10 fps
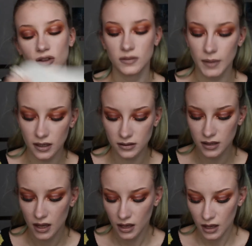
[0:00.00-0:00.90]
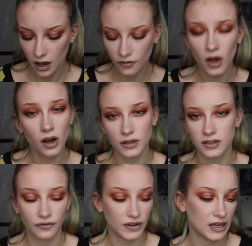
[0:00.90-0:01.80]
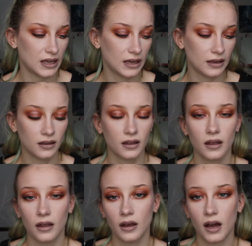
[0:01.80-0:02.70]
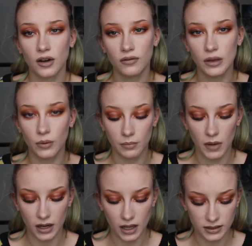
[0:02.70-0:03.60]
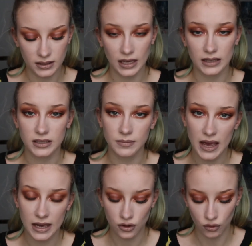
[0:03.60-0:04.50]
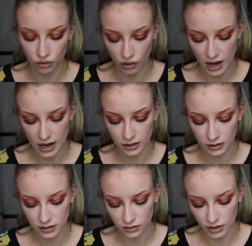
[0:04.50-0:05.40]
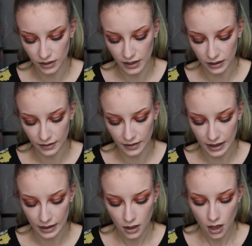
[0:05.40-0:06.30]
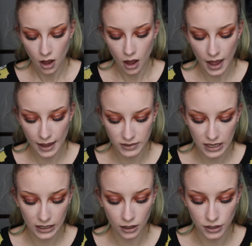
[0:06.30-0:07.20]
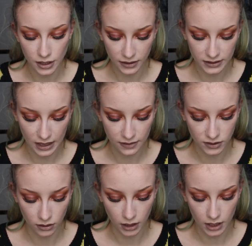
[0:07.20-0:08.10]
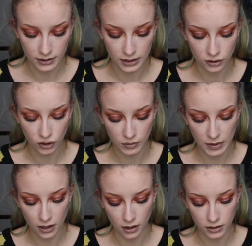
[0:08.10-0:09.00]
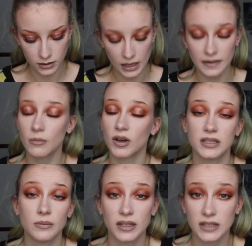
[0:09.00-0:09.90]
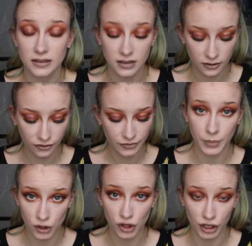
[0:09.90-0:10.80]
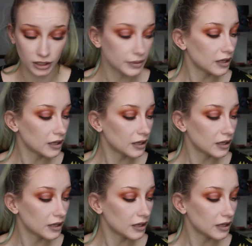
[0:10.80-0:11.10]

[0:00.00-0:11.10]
just because I've got a lot of stuff in here I don't really want my glasses to get smashed or cracked or anything like that. I am taking another set of sunglasses just because, and that might seem excessive, but shut up,